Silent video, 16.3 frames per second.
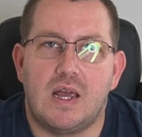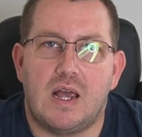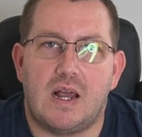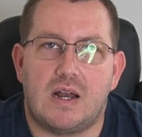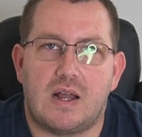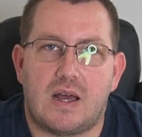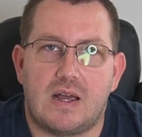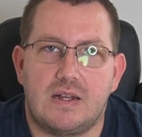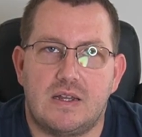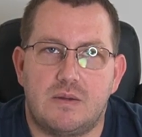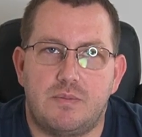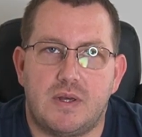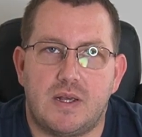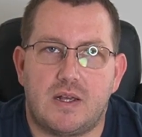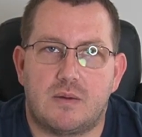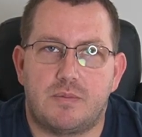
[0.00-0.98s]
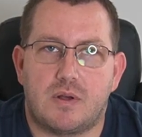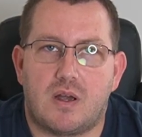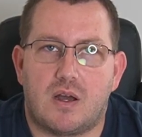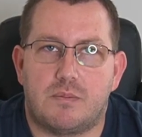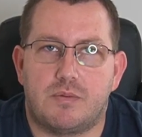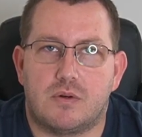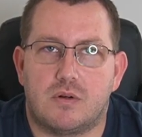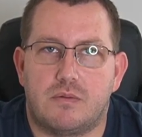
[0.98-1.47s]
and I did pick up a
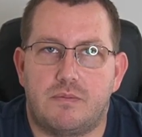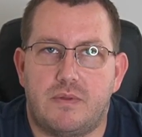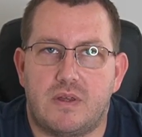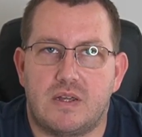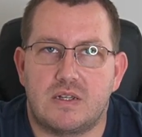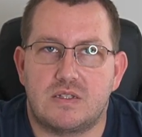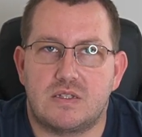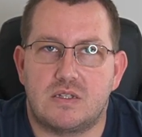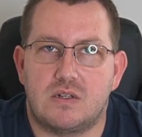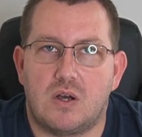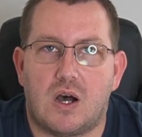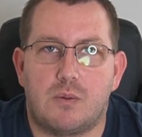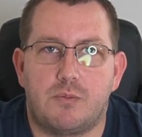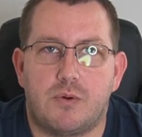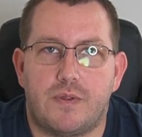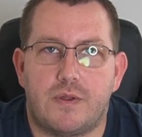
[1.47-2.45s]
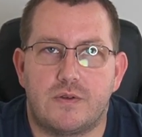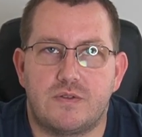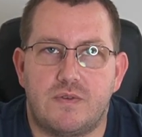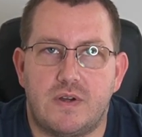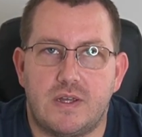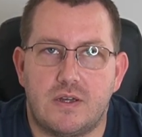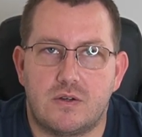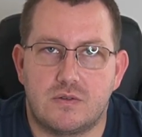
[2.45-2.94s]
couple of things to help with
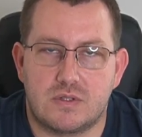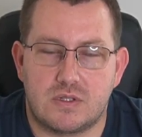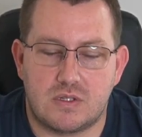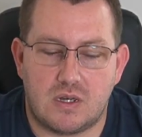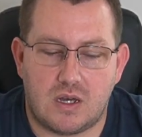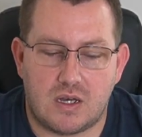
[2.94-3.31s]
those videos,